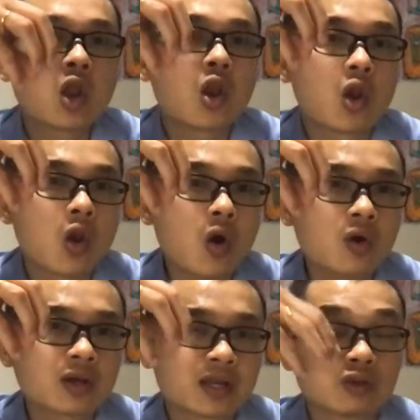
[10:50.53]

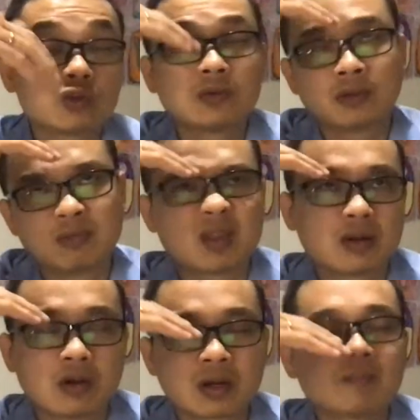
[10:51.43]
longer now, not
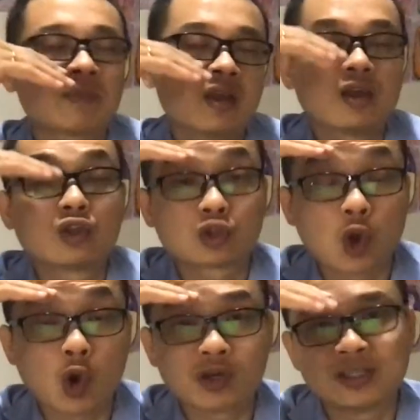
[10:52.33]
longer,
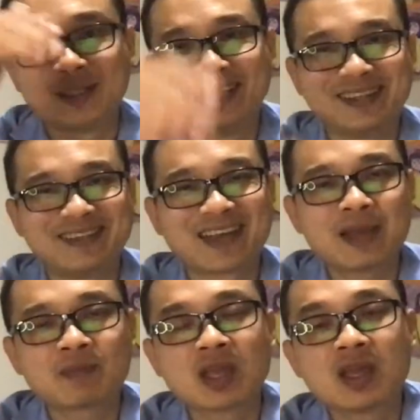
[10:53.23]
taller.
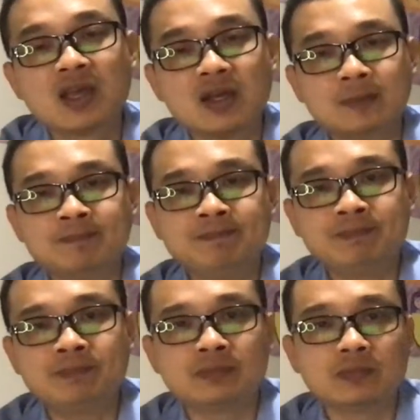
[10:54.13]
Okay.
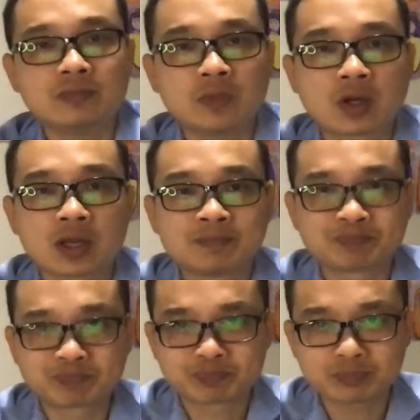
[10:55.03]
Okay.
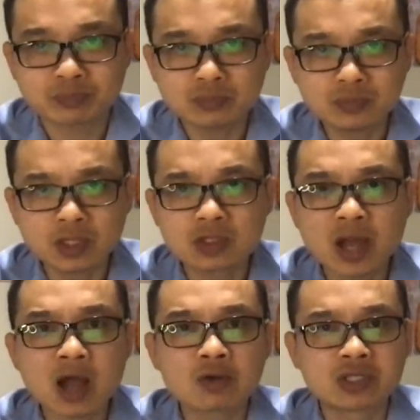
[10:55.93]
So
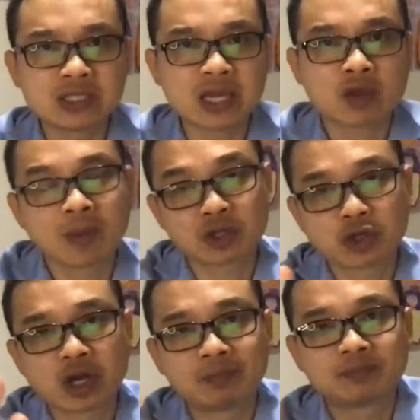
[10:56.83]
how could JIYI acupuncture
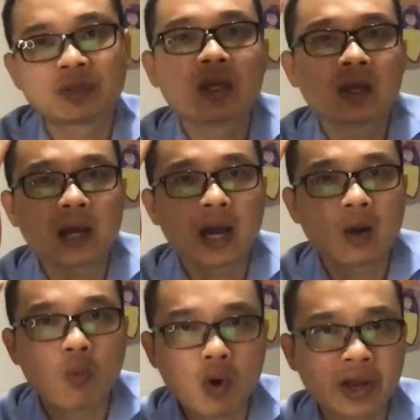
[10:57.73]
help? I
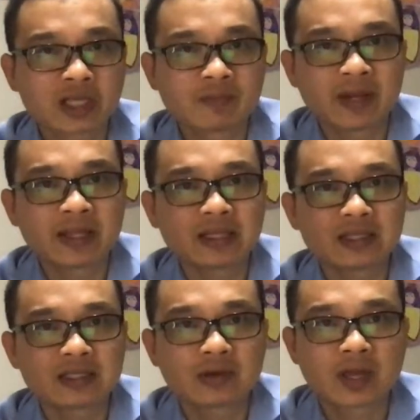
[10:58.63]
want to explain
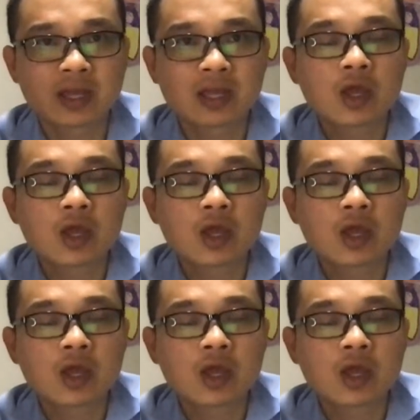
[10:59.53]
this. Okay.